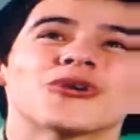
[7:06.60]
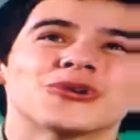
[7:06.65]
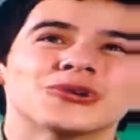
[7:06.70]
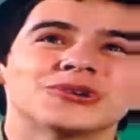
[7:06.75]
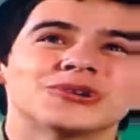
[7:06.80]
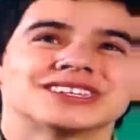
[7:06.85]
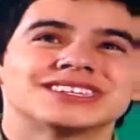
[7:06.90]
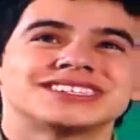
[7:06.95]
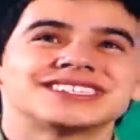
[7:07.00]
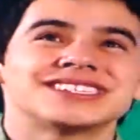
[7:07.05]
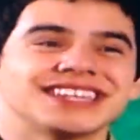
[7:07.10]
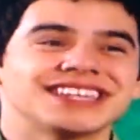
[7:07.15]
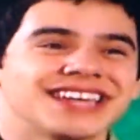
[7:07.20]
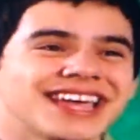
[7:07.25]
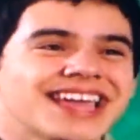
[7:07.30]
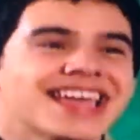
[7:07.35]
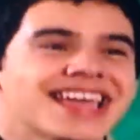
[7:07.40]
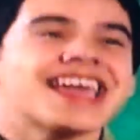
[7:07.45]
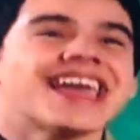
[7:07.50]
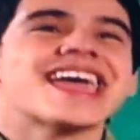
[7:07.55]
cool to see
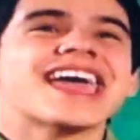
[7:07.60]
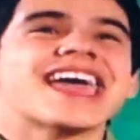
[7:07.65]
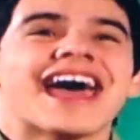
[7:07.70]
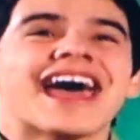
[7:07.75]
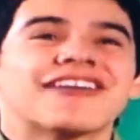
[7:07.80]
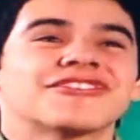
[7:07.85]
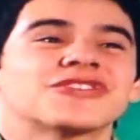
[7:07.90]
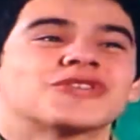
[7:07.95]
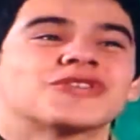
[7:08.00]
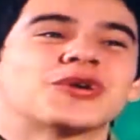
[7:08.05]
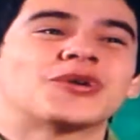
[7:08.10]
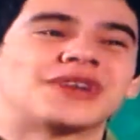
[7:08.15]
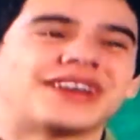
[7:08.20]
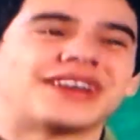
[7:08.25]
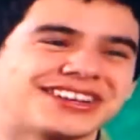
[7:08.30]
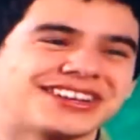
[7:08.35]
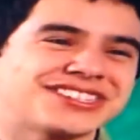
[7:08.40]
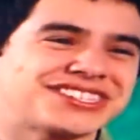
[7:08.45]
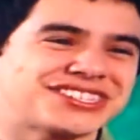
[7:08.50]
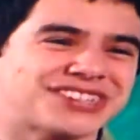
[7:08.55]
everyone
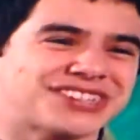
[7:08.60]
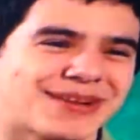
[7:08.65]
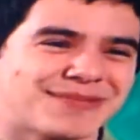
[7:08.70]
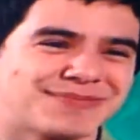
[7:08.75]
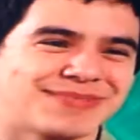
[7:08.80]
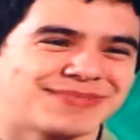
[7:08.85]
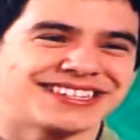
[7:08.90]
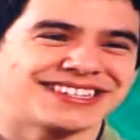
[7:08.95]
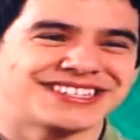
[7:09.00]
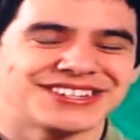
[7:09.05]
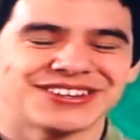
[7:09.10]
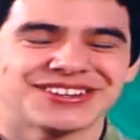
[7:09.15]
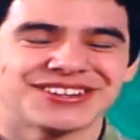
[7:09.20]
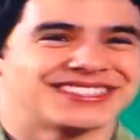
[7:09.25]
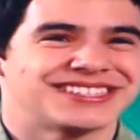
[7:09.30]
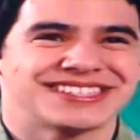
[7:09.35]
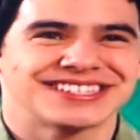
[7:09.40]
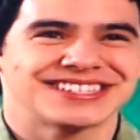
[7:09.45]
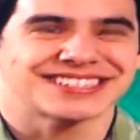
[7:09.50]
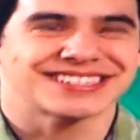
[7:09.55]
else jumping into it.
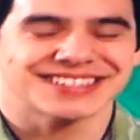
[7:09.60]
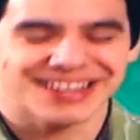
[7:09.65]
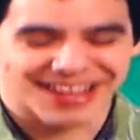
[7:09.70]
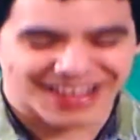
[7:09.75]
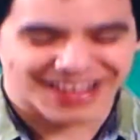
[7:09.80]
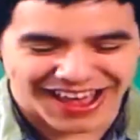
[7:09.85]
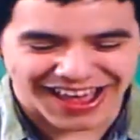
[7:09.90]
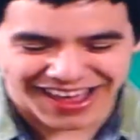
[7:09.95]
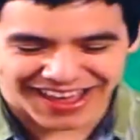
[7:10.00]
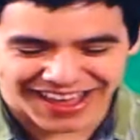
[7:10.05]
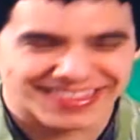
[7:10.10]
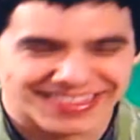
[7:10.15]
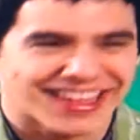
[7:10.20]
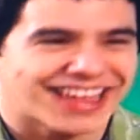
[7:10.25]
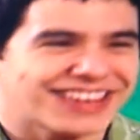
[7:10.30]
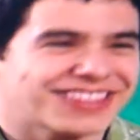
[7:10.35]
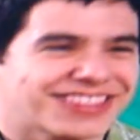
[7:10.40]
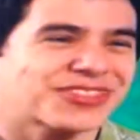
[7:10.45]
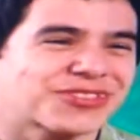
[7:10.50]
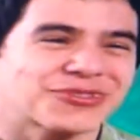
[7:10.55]
It's just,
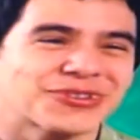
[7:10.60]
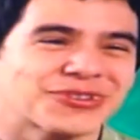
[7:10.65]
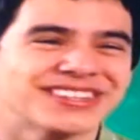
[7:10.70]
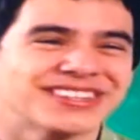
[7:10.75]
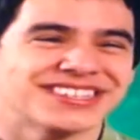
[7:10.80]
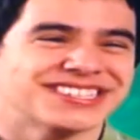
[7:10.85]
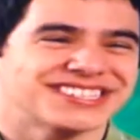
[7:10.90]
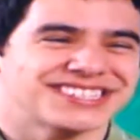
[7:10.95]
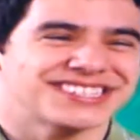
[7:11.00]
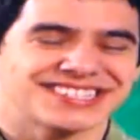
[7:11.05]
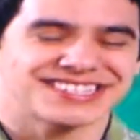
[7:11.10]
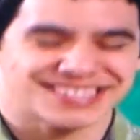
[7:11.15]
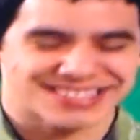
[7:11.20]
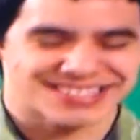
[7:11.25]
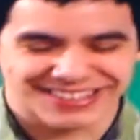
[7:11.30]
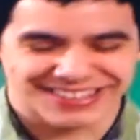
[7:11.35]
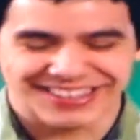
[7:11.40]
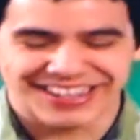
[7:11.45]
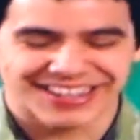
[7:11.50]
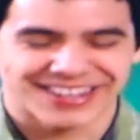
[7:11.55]
that thrill is
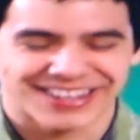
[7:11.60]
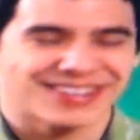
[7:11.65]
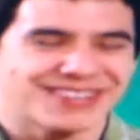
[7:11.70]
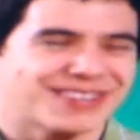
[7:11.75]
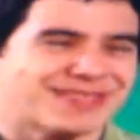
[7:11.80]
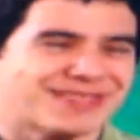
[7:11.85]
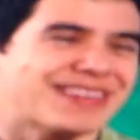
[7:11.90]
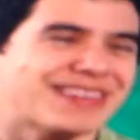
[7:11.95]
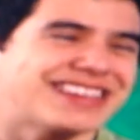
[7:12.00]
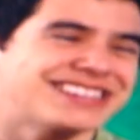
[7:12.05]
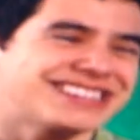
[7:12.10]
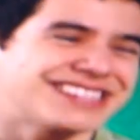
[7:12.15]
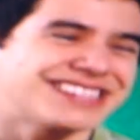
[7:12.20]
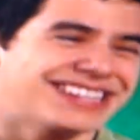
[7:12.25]
just, amazing.